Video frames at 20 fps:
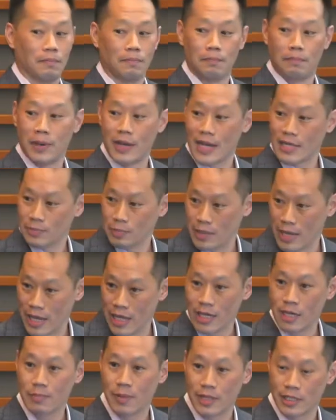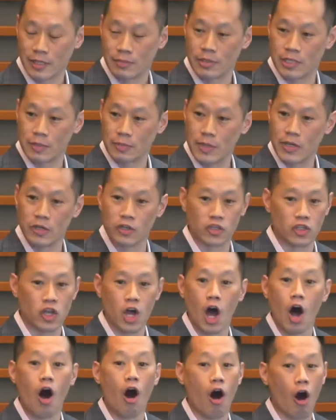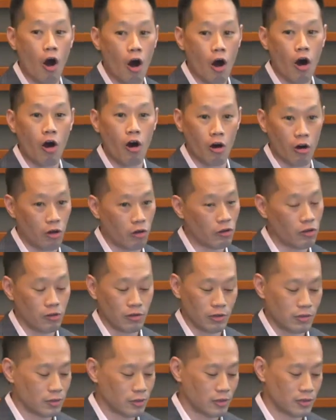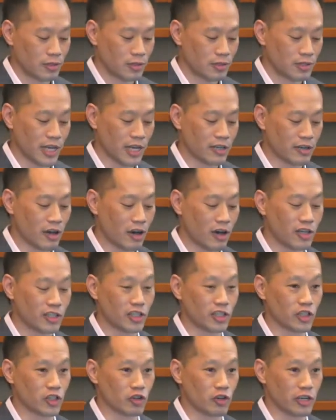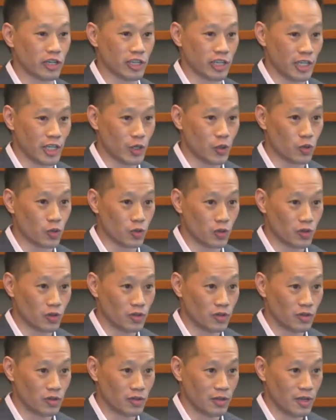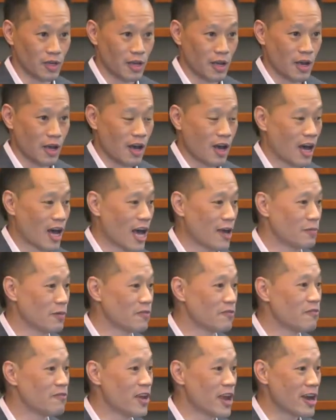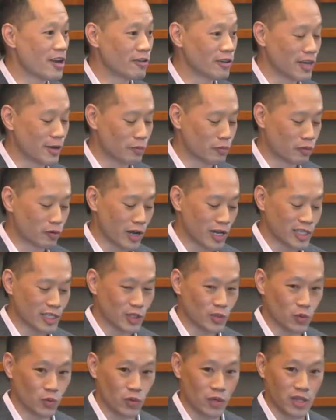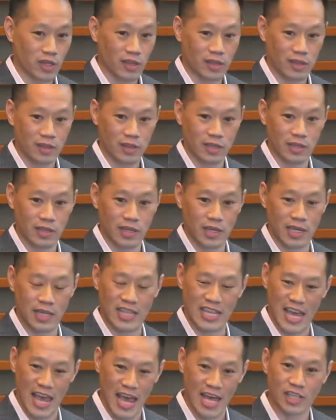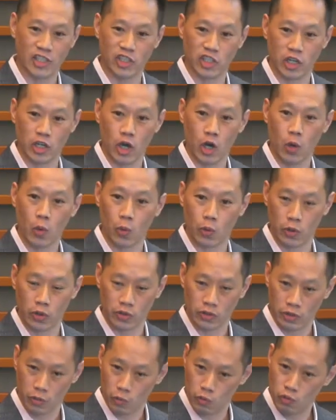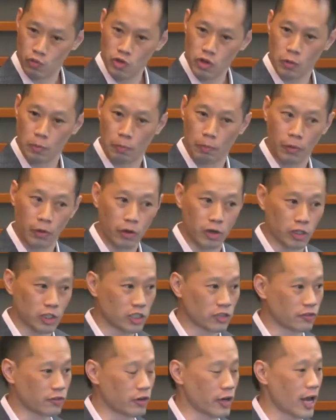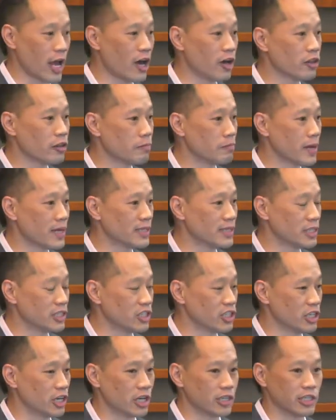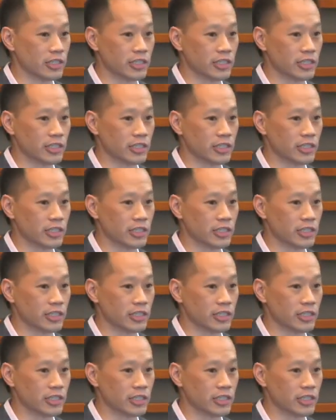But as been hinted by some of the speakers, not all technology is created equal. I've been very impressed with, in the NGO world, the real push for health messaging onto